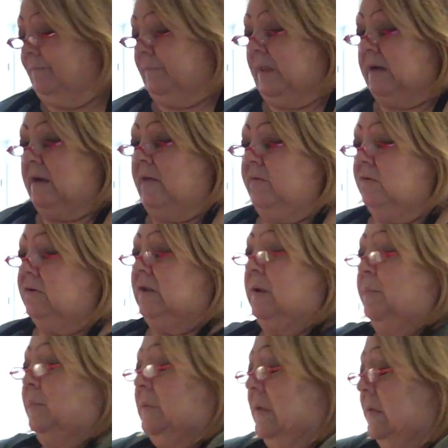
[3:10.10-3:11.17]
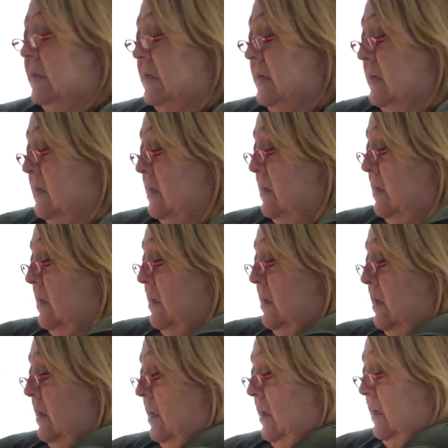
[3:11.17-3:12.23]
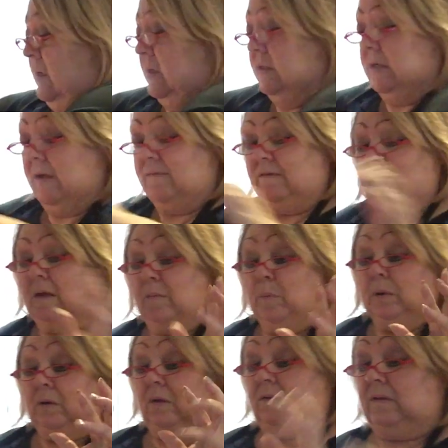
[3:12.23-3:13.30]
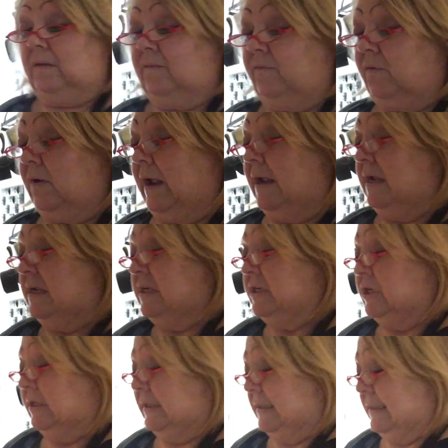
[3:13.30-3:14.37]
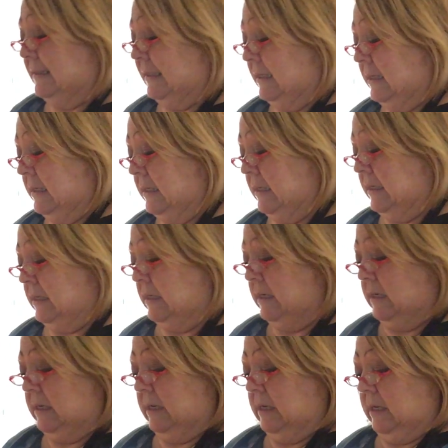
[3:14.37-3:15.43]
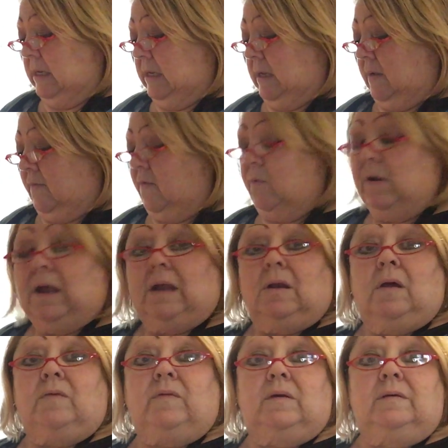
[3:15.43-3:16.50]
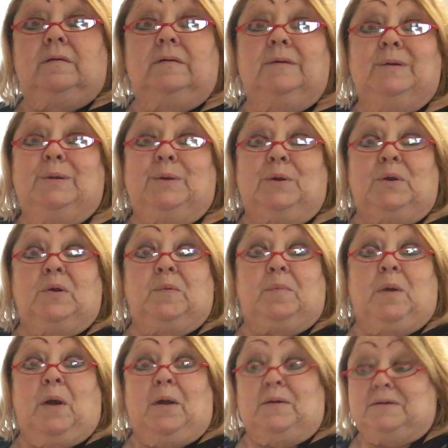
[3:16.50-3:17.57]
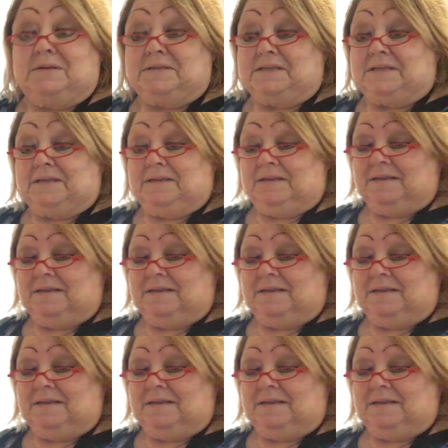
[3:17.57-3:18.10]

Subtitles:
Another tip that chefs have been using for ages. We had all the herb gardens.